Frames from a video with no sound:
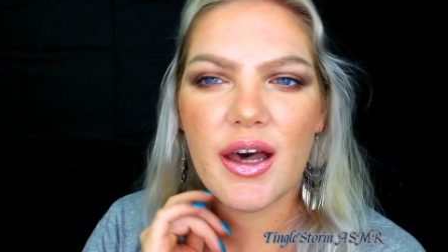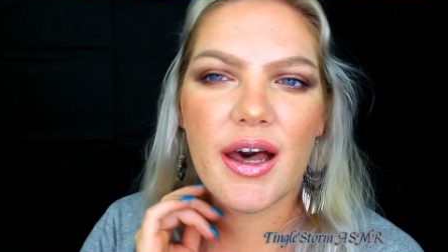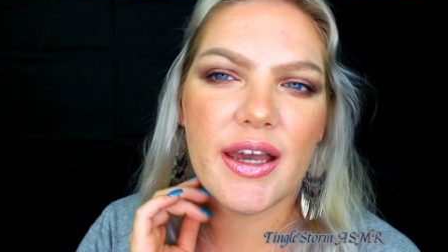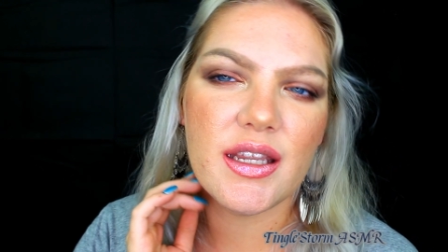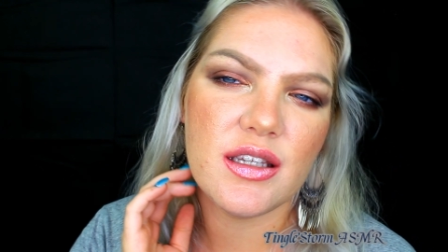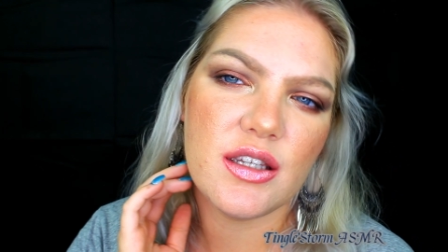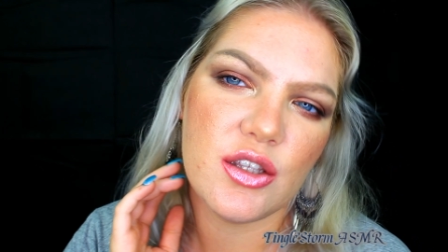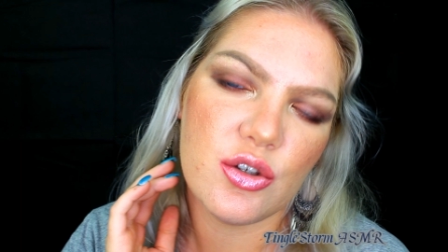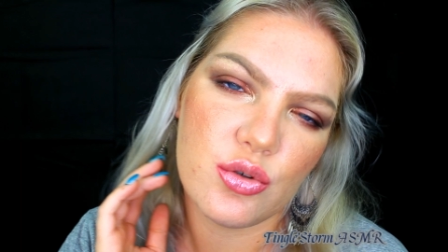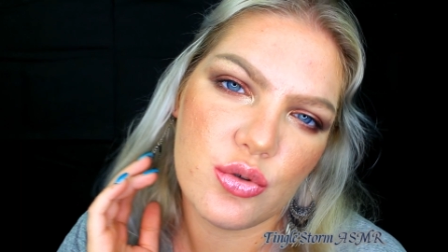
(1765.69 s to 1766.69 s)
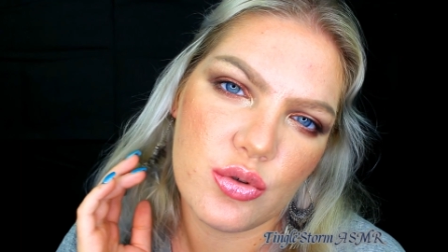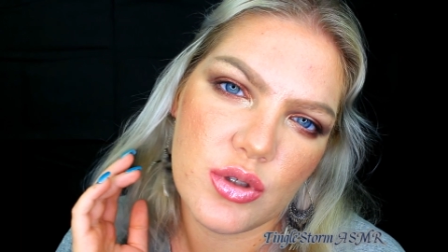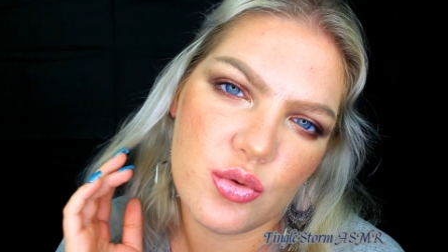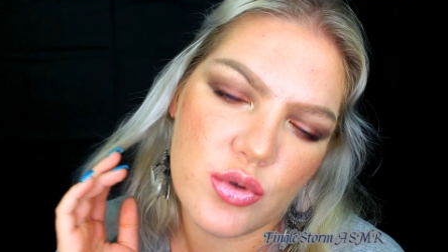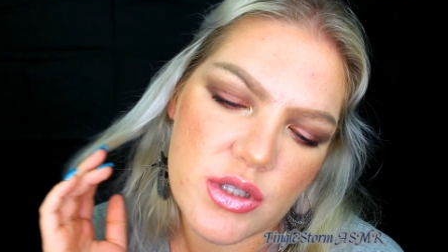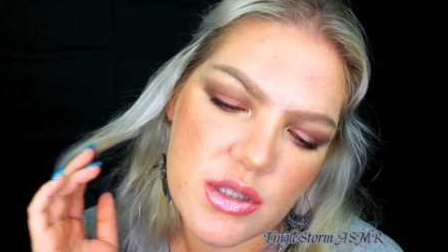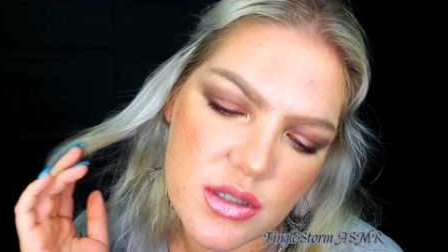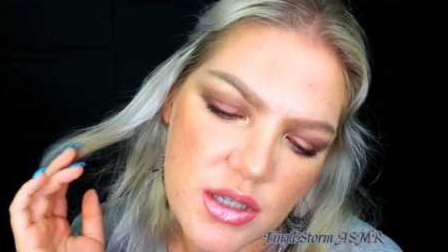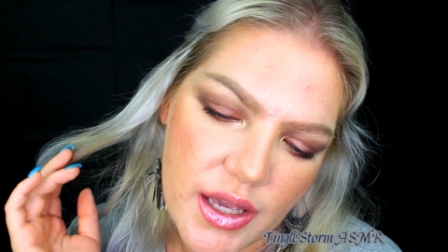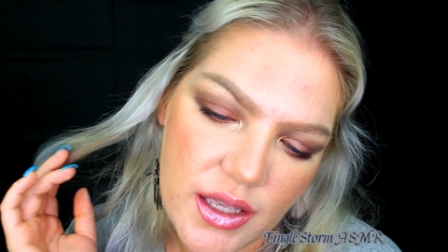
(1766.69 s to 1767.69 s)
I knew it was
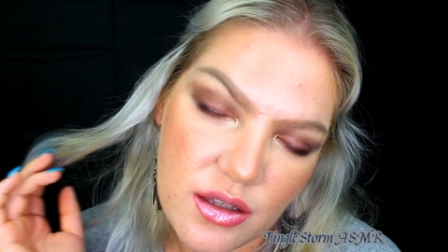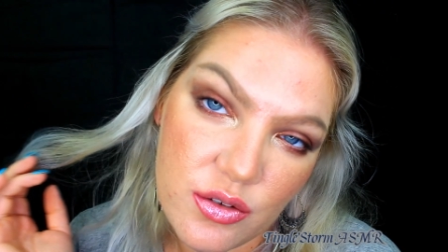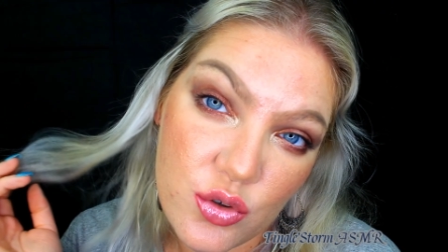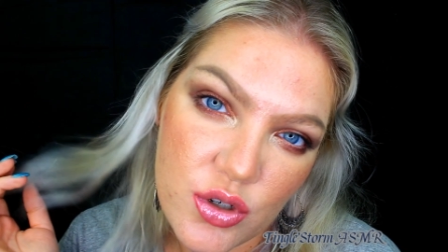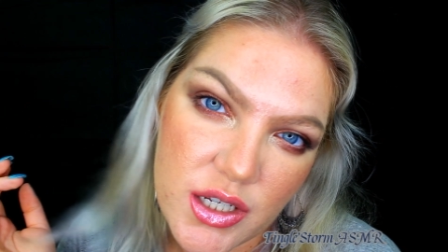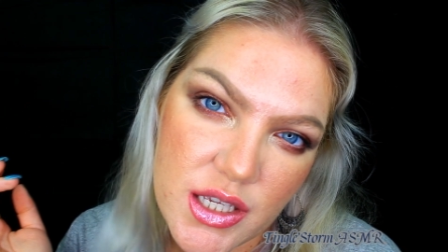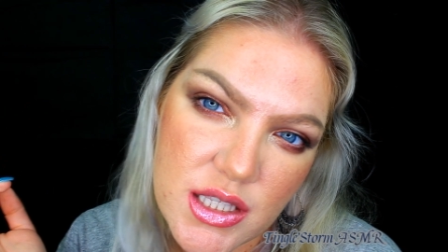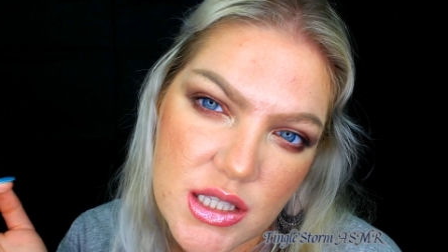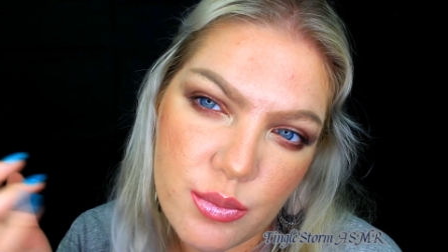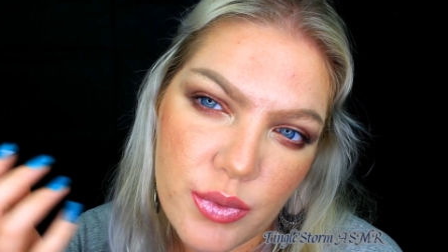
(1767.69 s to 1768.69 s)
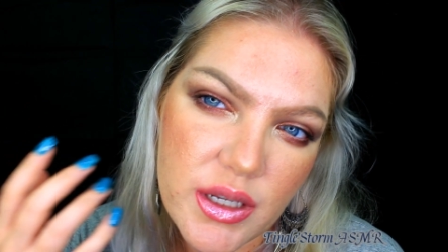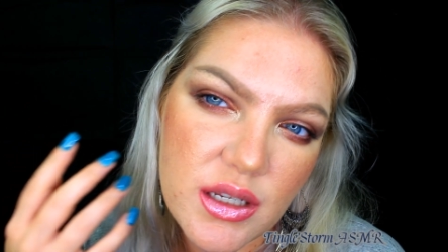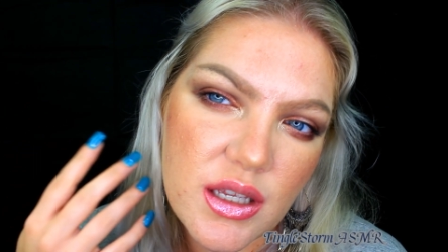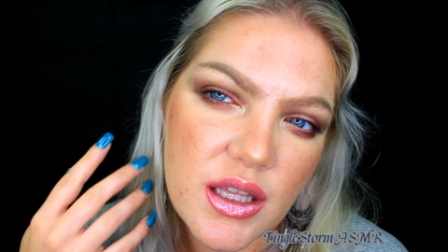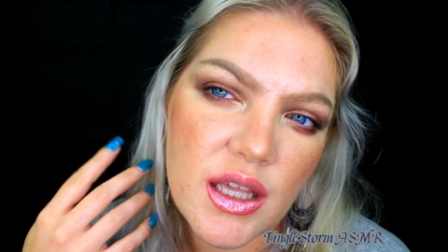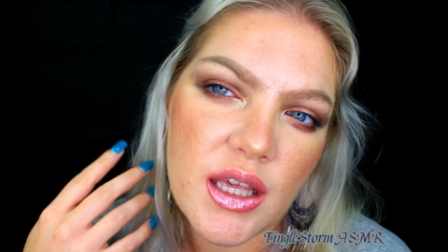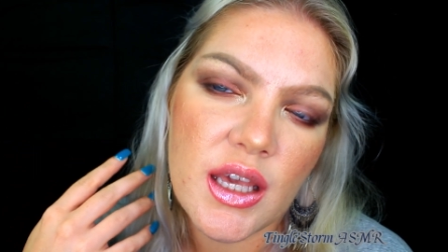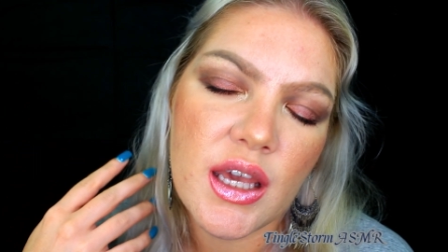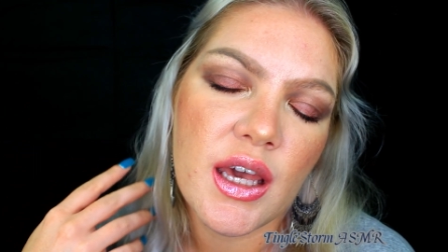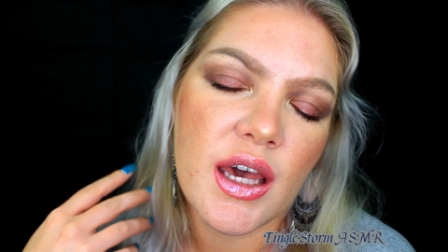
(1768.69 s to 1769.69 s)
kind of crazy, but
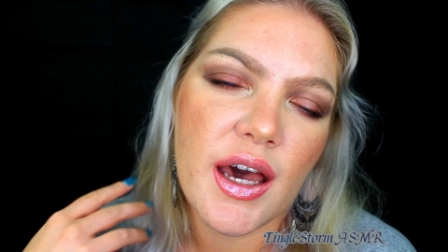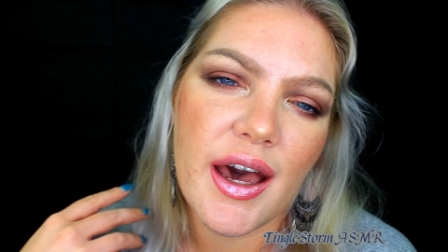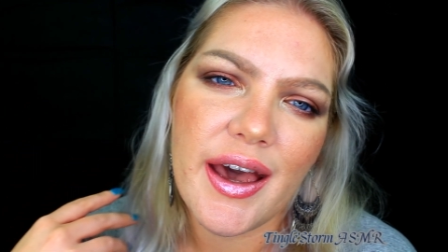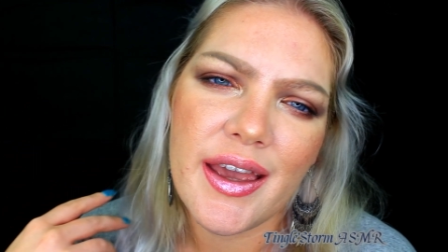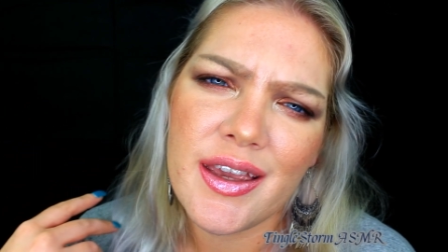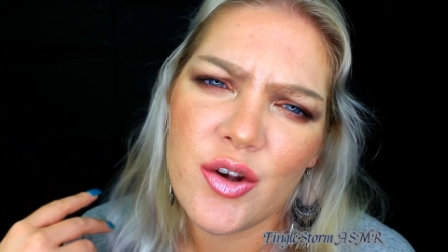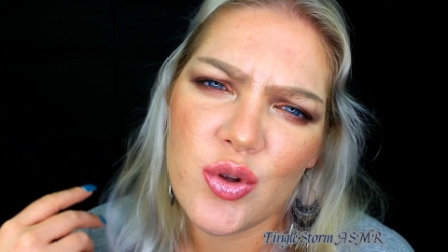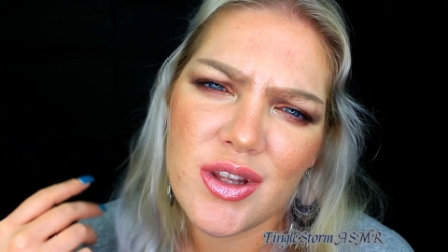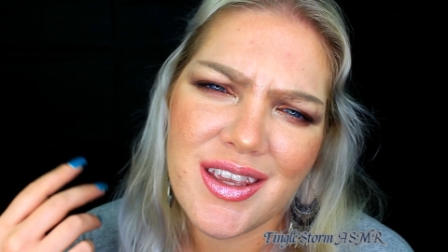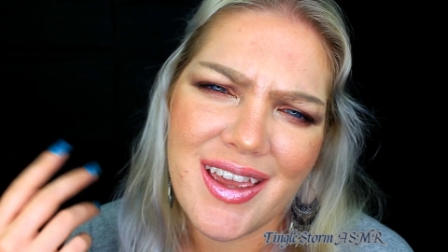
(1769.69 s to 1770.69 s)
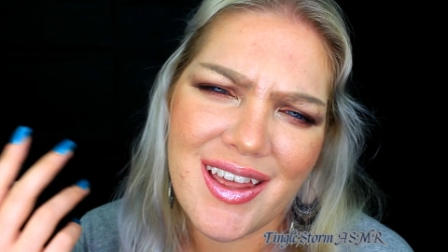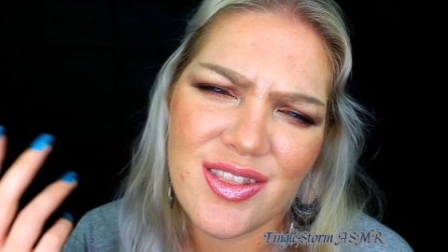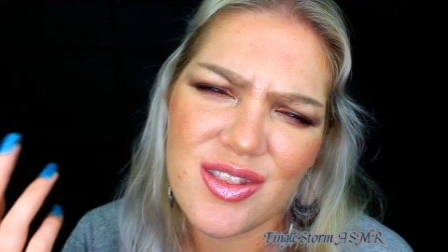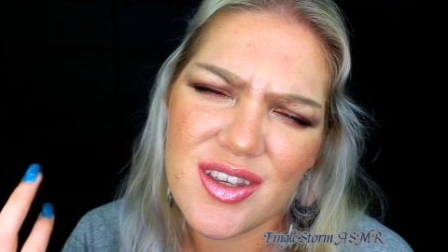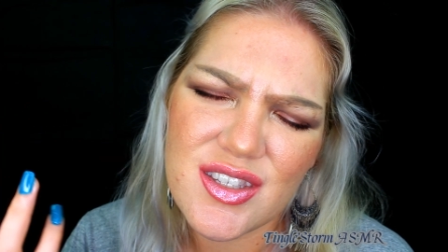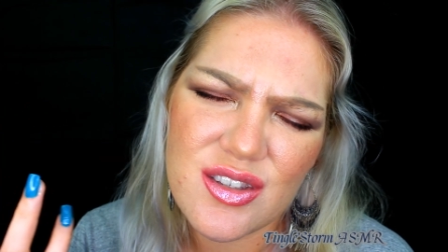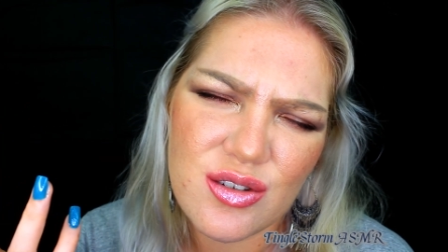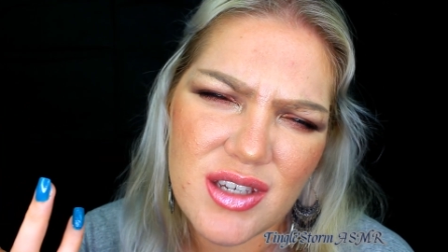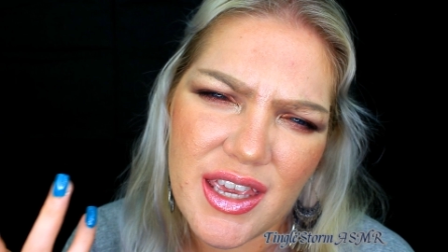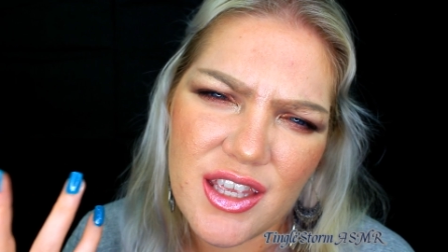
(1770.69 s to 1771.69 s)
I only had this
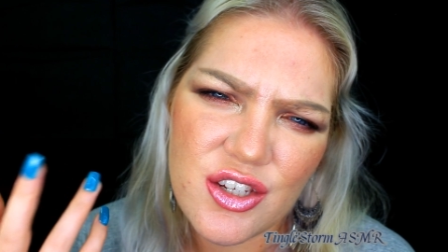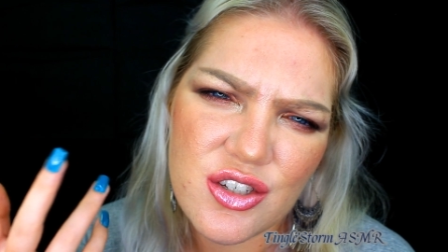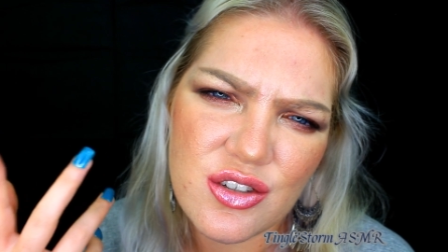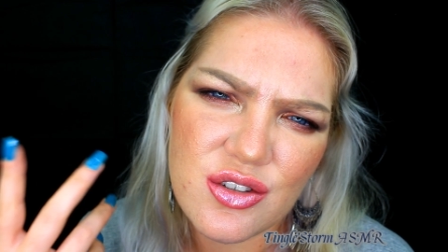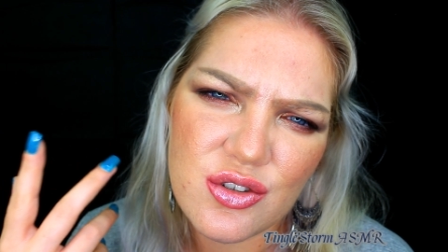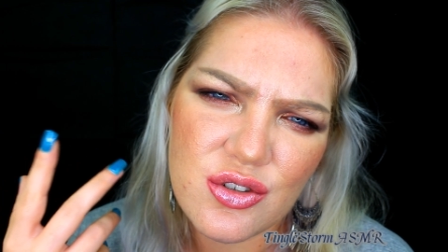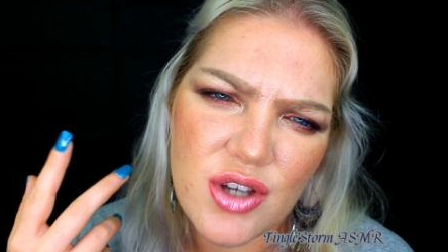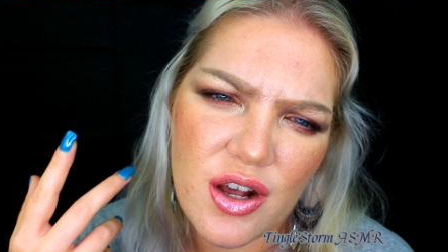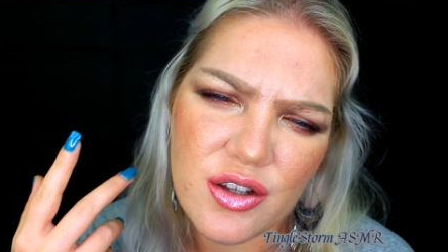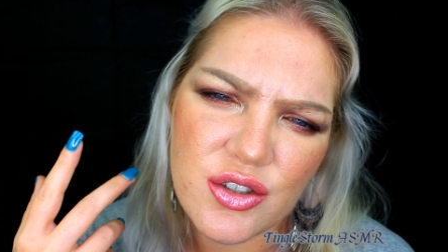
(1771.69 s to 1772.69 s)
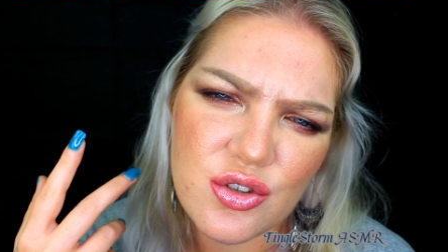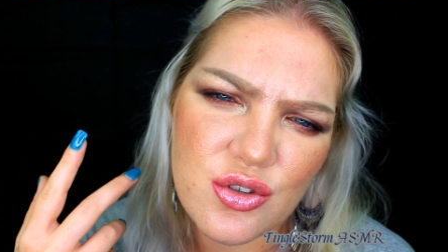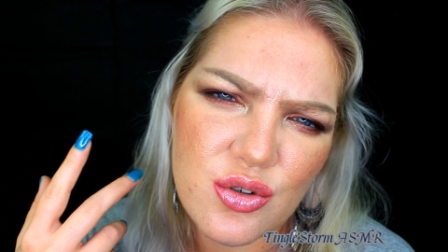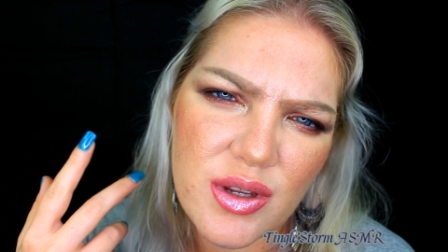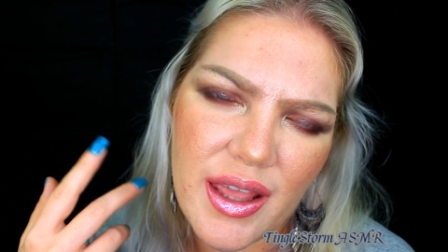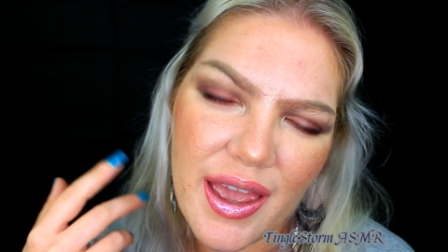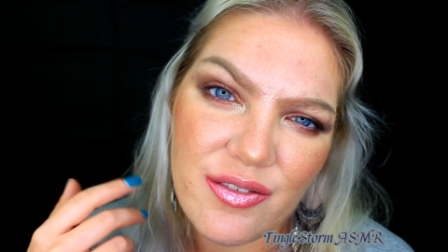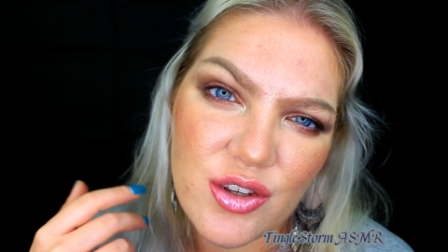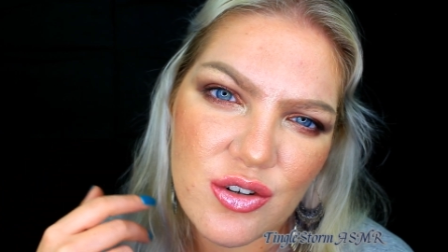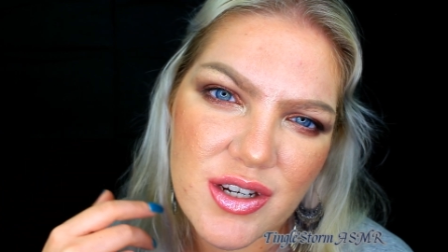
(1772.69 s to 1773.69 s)
occasion to talk to you and
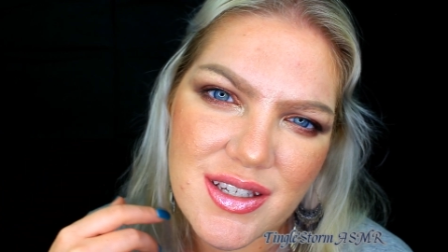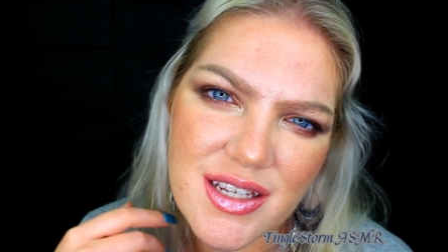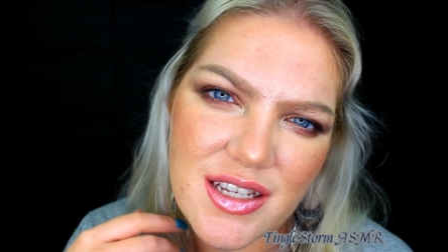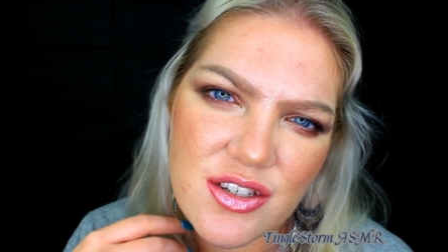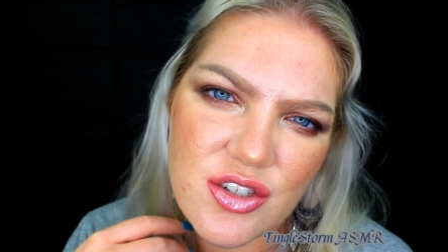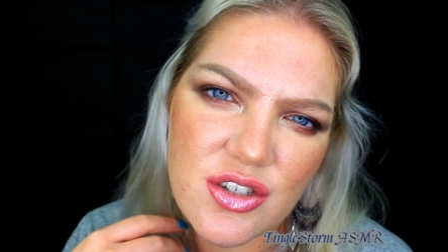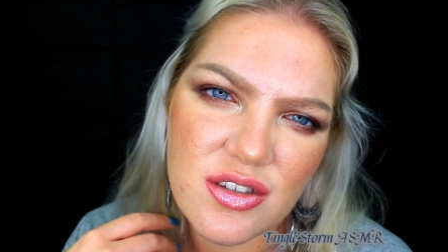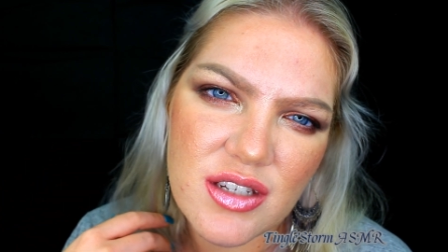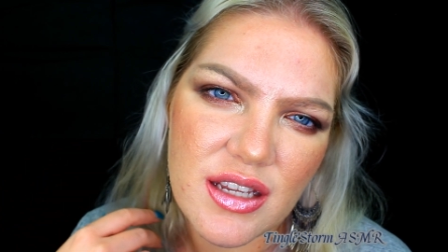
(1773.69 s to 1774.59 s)
have your attention.